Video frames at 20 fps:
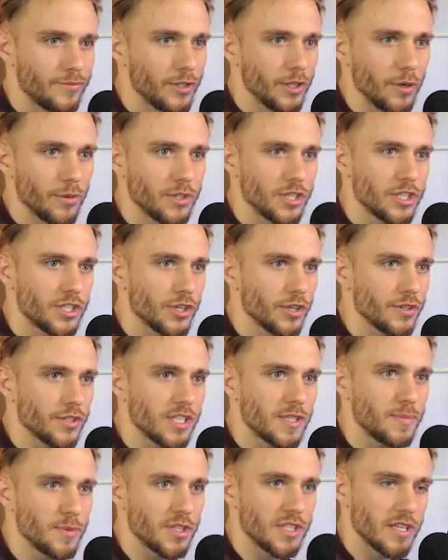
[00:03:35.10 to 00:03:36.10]
just your
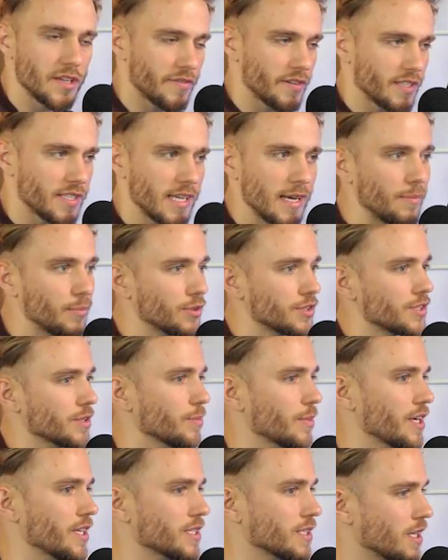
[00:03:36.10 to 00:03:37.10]
specific templates or
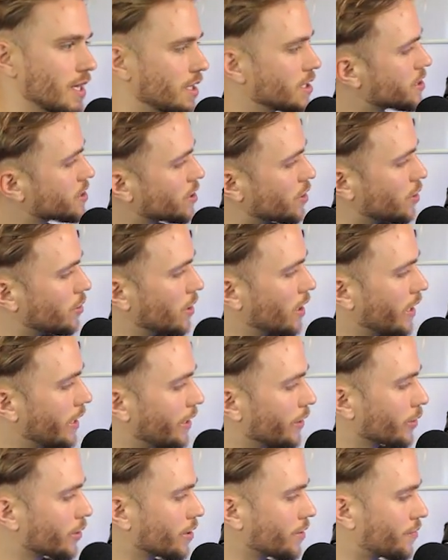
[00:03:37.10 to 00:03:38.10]
baselines. So
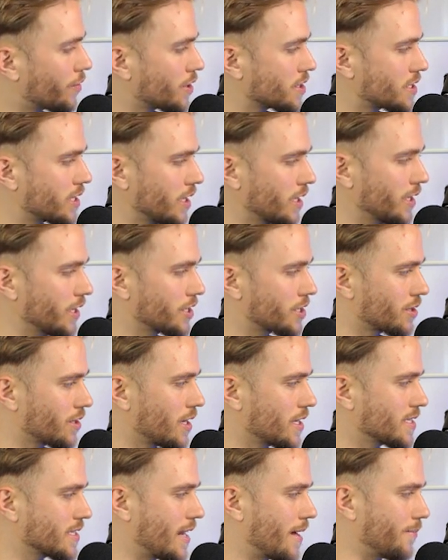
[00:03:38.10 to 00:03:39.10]
in order for us to
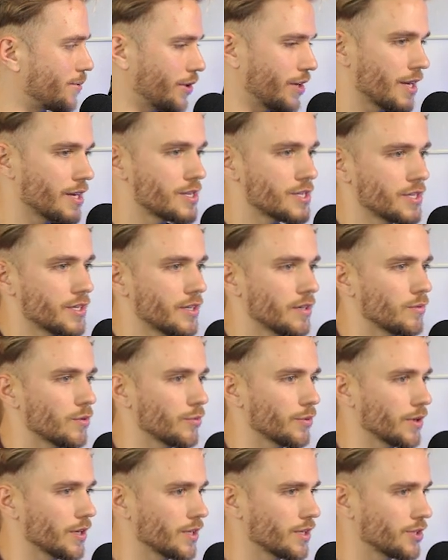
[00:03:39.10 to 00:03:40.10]
initialize an application here, what
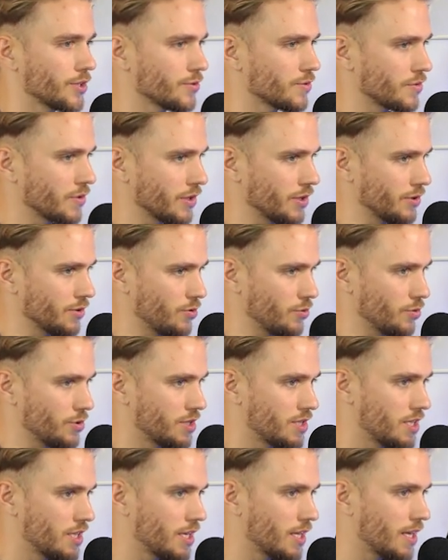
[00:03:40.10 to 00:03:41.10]
we're going to do is we're going to do a
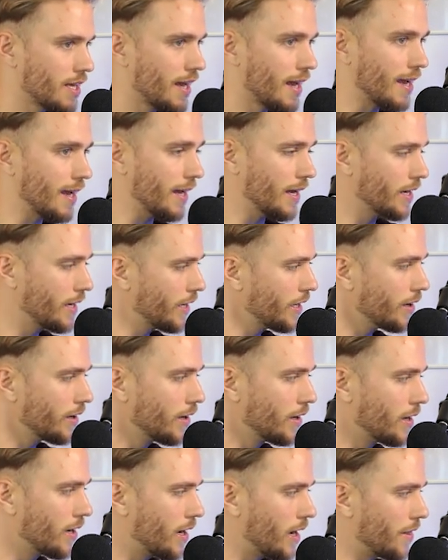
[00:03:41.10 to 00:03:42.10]
CDK init,
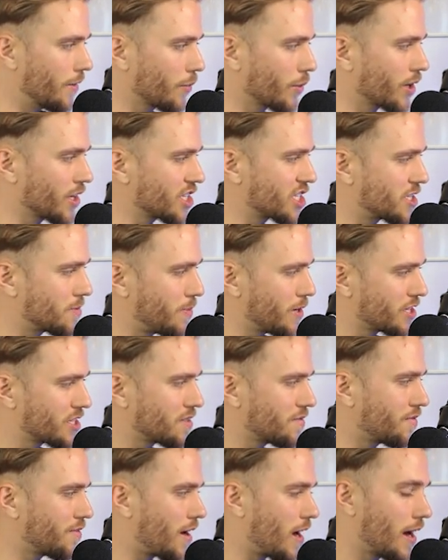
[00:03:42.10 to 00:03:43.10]
and then we're going to
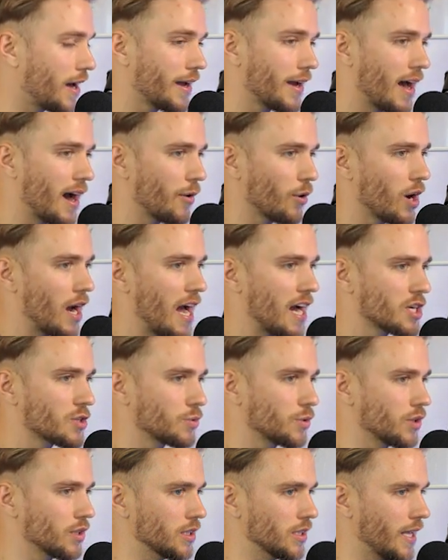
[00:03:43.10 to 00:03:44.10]
specify our
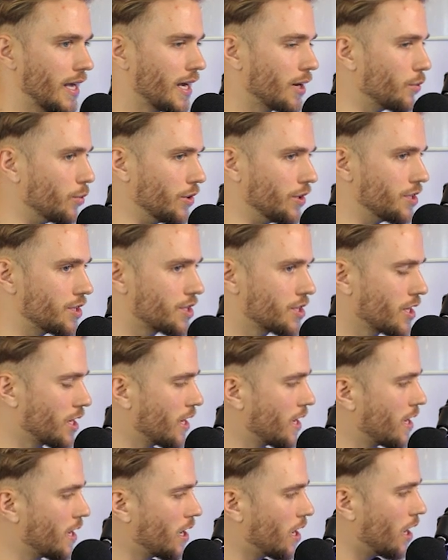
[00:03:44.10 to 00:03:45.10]
actual language
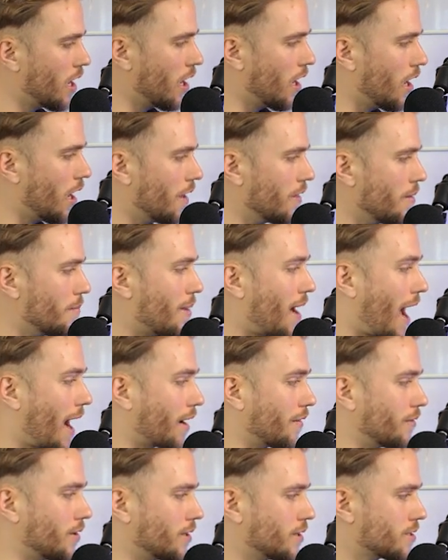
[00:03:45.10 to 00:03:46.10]
on the back
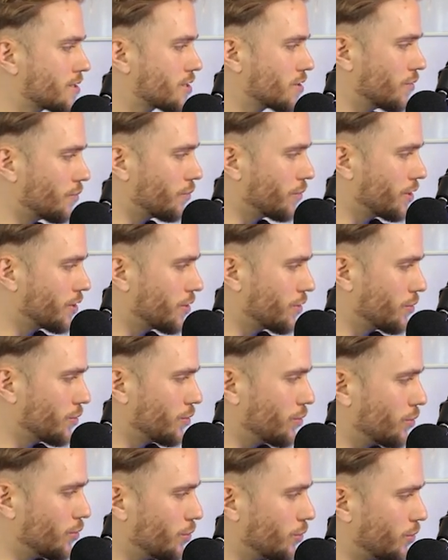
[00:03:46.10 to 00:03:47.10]
of it. So if we
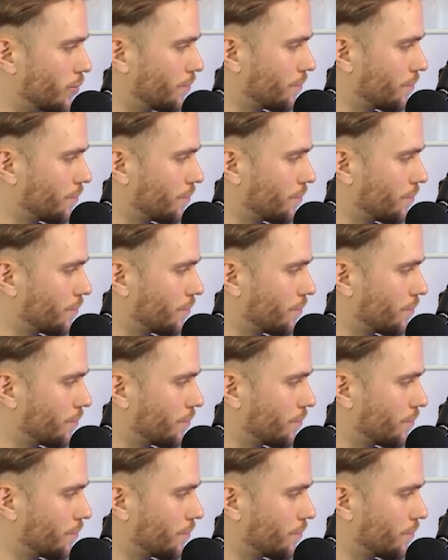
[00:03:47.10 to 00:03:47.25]
do,